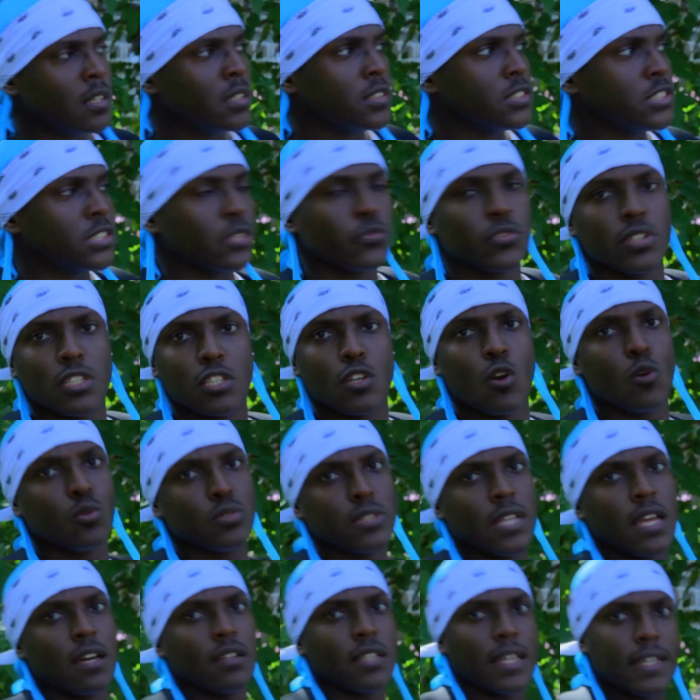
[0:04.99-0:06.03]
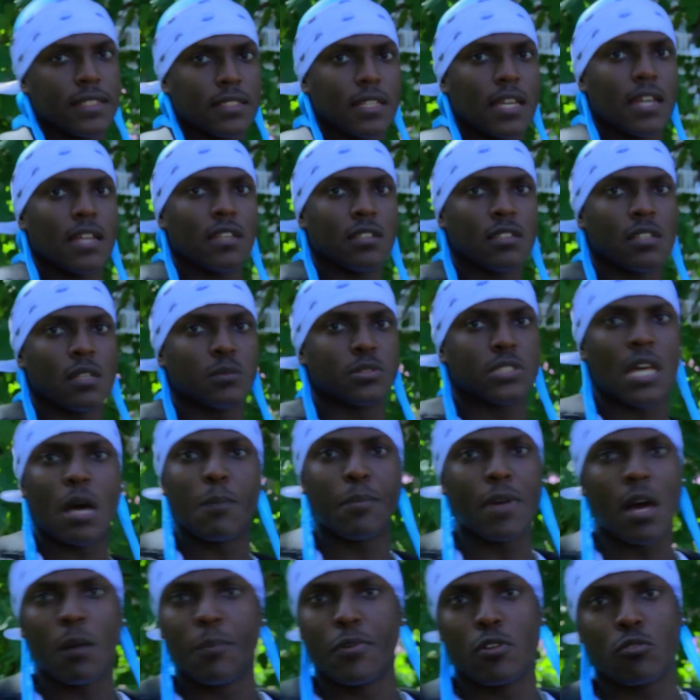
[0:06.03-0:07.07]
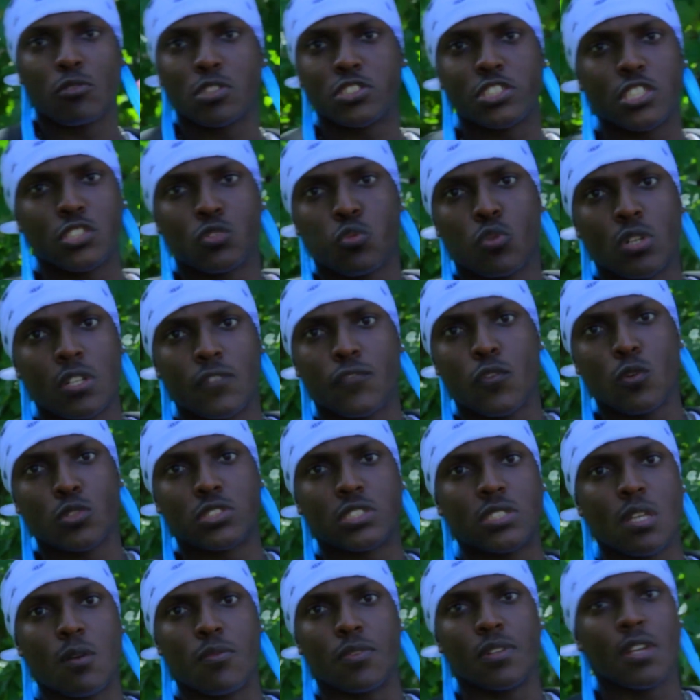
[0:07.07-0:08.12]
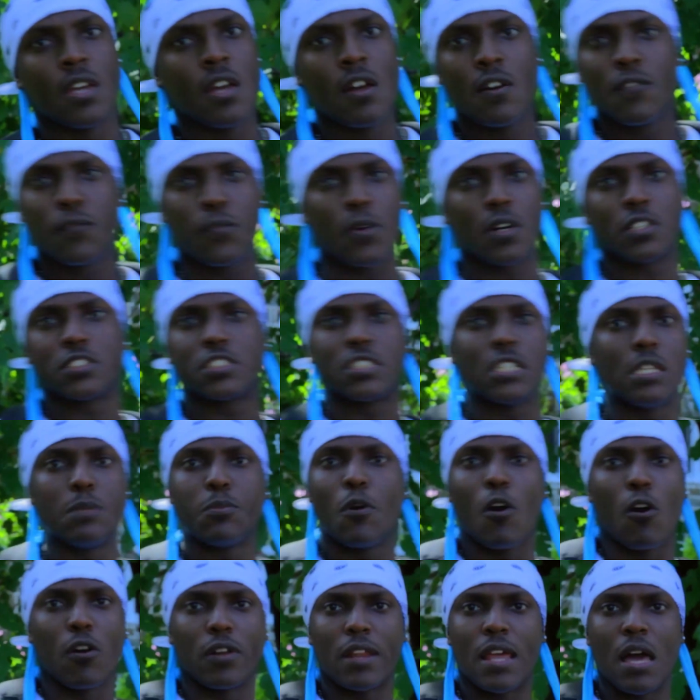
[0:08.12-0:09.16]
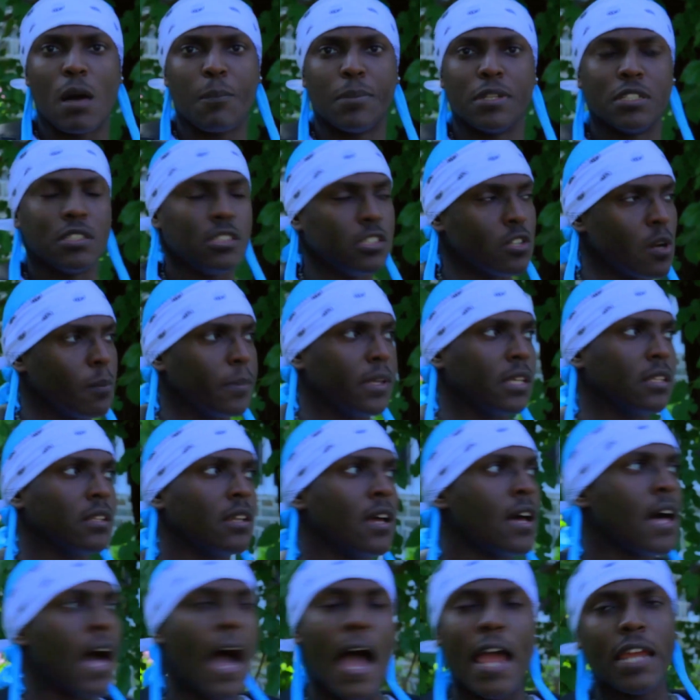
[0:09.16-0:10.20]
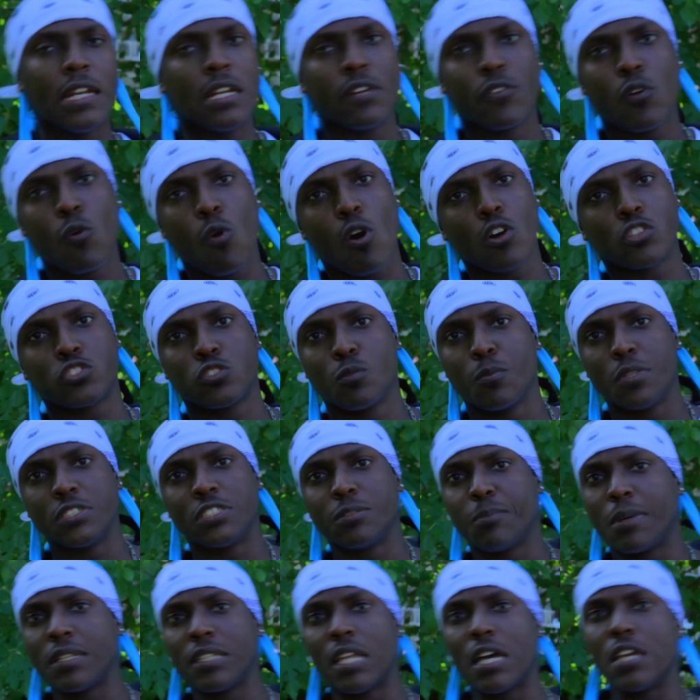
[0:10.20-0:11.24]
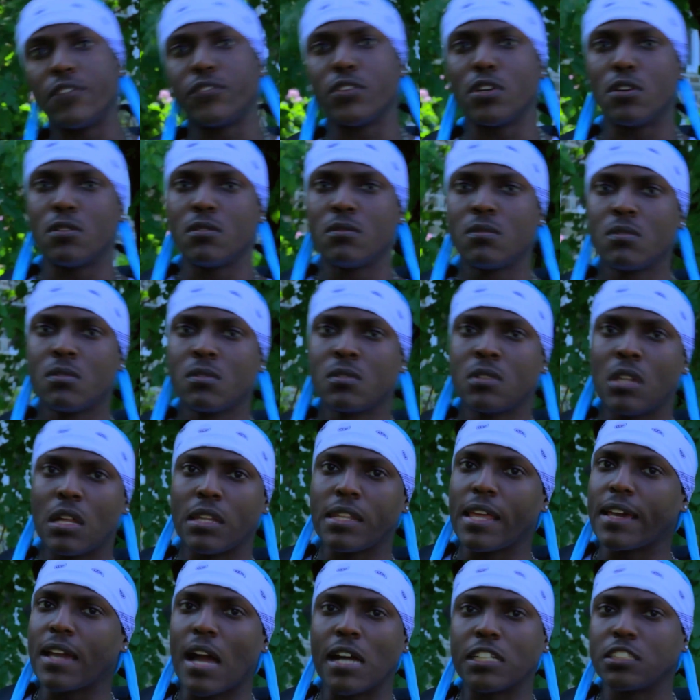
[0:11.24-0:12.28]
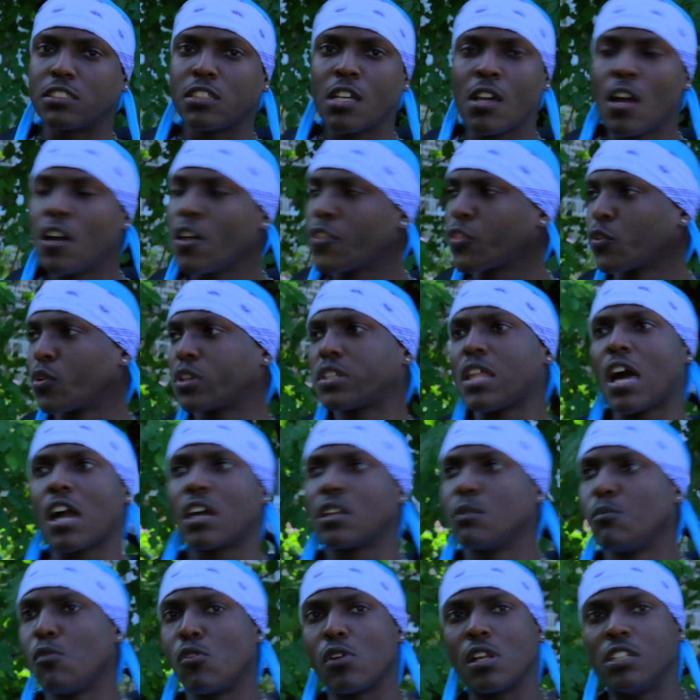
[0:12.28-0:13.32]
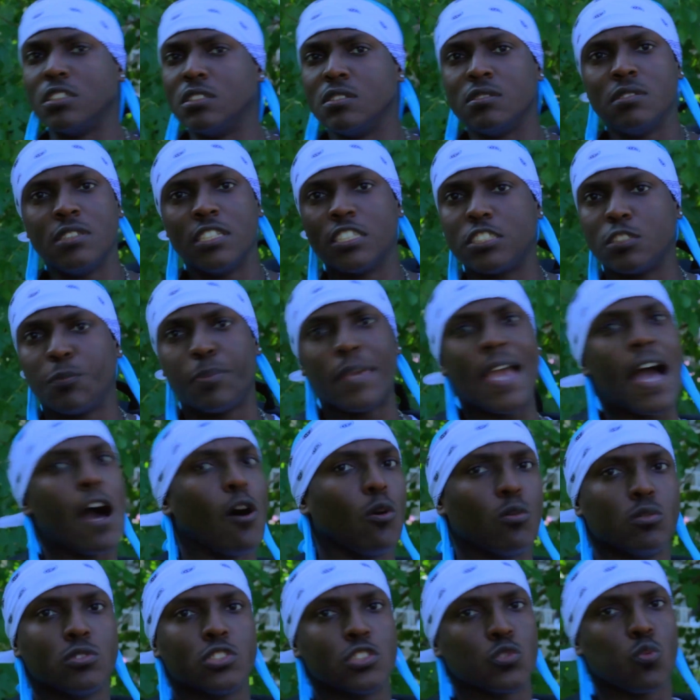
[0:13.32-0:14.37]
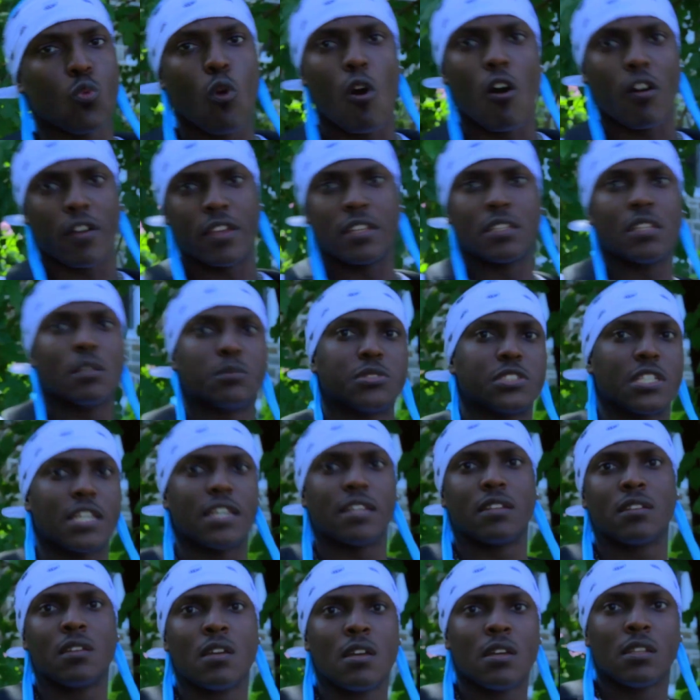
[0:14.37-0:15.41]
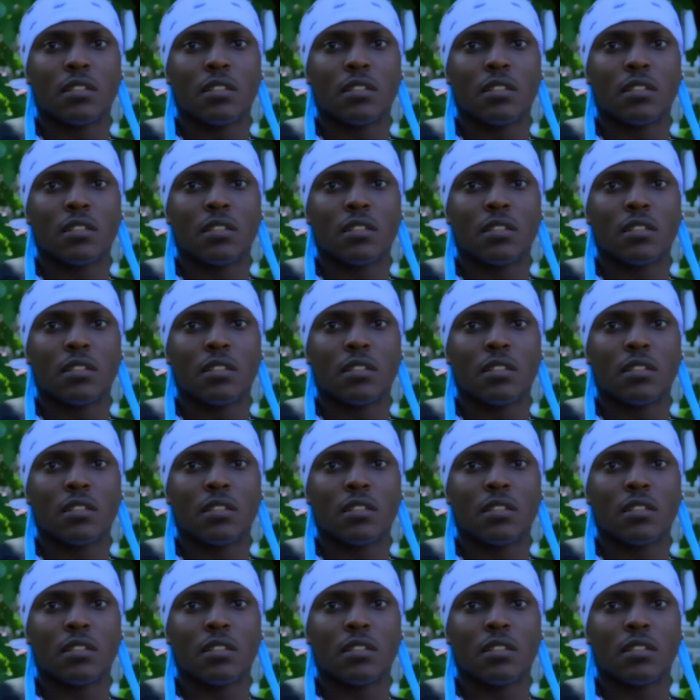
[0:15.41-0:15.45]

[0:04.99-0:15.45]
Shit really go down like that. You know what I'm saying? I've been, I've been on the shit twenty-four seven, fuck sleep, all that. I've been, you know what I mean? I ain't never walked so much in my life, yo. Uh, like, I just, three o'clock in the morning, niggas would be out, just walking, you know what I'm saying?